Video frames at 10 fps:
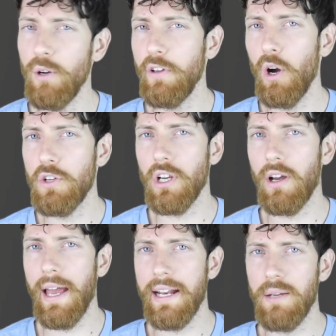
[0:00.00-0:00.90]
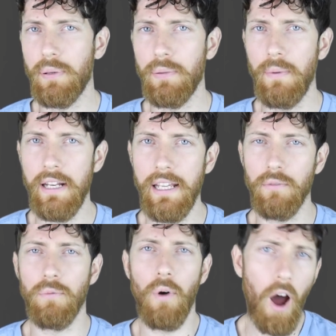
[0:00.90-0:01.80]
movie Okja had a pretty
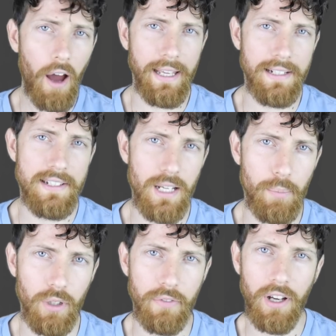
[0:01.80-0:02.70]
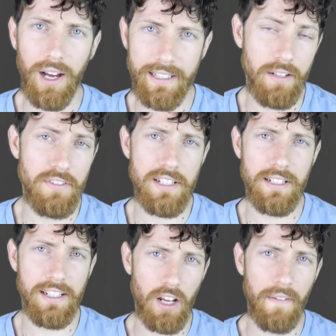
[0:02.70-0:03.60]
raw example of cognitive
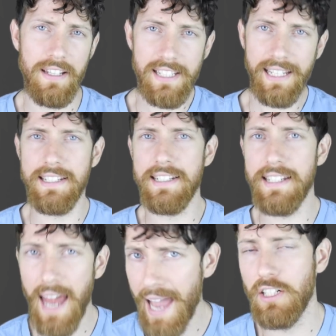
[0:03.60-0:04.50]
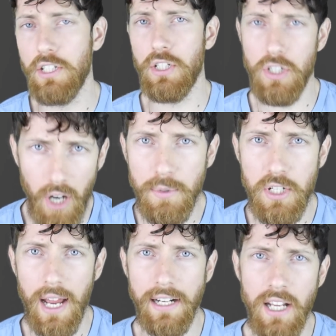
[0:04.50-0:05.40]
dissonance on this exact
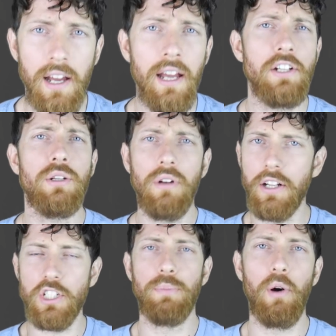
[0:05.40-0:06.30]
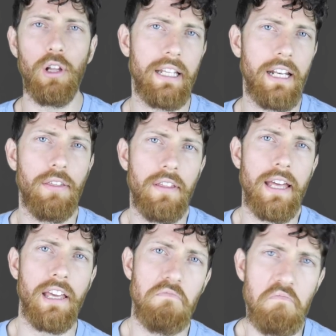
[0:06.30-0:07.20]
subject. To not spoil
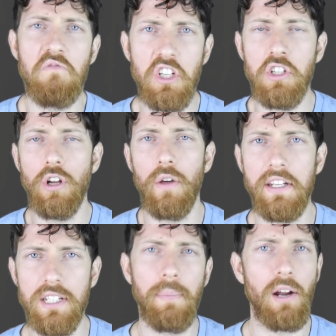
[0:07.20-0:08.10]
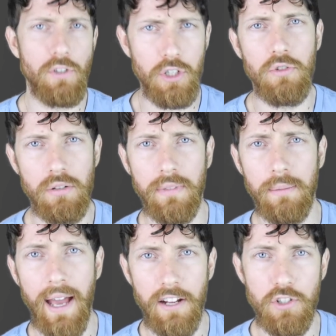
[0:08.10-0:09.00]
anything, just know that he's about to do something
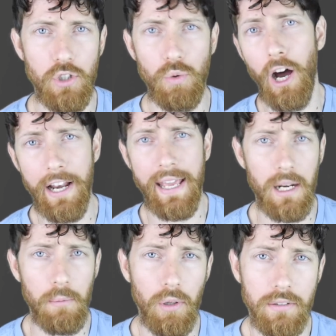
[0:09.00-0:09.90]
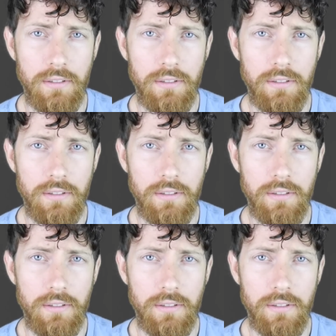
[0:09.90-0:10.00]
bad to an animal.